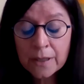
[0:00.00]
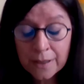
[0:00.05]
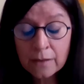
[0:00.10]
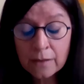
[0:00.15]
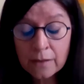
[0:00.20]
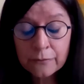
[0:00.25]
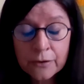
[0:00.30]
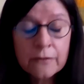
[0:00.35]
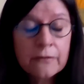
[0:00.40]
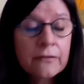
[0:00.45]

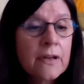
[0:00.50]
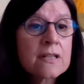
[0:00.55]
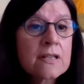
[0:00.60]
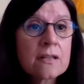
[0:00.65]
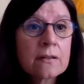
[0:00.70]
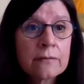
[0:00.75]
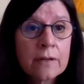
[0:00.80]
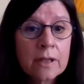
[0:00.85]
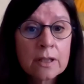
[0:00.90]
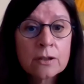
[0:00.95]
Film
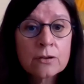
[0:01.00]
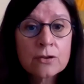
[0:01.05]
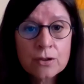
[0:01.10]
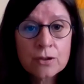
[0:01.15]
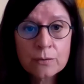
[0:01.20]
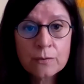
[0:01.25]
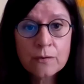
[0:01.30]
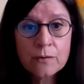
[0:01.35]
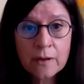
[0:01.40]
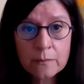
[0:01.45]
Festival in
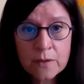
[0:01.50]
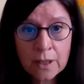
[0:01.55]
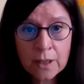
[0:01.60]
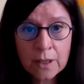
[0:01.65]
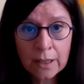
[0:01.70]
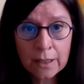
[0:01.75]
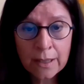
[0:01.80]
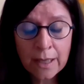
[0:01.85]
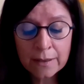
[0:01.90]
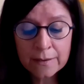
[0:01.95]

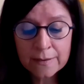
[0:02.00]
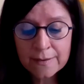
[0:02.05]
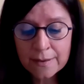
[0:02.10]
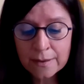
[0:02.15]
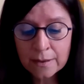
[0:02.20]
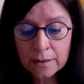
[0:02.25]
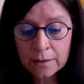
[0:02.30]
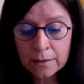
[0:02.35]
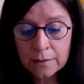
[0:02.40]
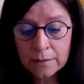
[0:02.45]

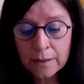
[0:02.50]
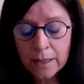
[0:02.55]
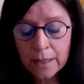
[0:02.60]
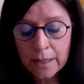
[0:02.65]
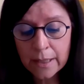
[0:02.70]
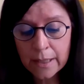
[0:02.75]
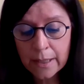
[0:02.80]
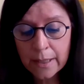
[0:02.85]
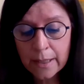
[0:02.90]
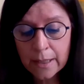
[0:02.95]
2019.
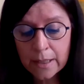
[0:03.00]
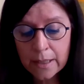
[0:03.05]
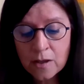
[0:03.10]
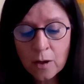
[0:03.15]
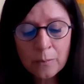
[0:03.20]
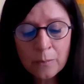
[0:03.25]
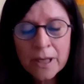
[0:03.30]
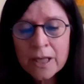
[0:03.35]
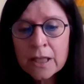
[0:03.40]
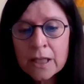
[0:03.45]

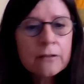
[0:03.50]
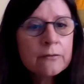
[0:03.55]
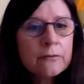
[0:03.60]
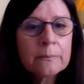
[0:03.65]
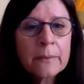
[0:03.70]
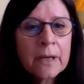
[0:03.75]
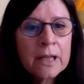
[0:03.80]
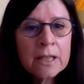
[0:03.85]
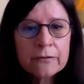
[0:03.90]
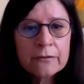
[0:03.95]
So
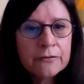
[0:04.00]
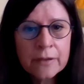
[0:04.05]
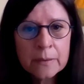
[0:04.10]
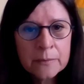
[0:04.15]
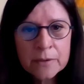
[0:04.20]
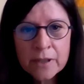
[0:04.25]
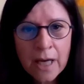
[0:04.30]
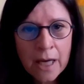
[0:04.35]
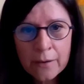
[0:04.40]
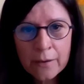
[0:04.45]
many
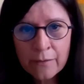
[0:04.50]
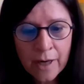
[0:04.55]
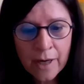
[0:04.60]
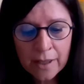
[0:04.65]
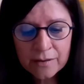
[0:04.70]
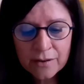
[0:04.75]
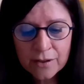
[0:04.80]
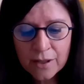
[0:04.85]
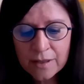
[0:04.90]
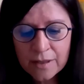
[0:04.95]
film
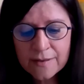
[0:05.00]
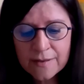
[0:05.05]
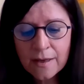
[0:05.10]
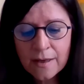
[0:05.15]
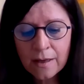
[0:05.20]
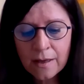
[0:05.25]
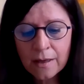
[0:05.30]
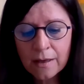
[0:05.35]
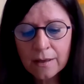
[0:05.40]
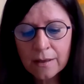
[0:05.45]
directors
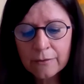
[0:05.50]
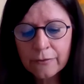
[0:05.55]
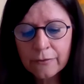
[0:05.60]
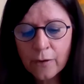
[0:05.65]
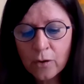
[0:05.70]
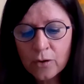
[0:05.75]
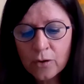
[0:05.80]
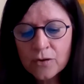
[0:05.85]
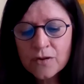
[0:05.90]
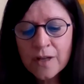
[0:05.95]

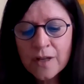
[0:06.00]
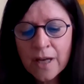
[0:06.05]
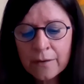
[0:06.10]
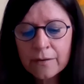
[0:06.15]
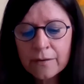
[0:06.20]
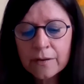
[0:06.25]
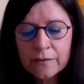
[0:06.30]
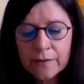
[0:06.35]
focus their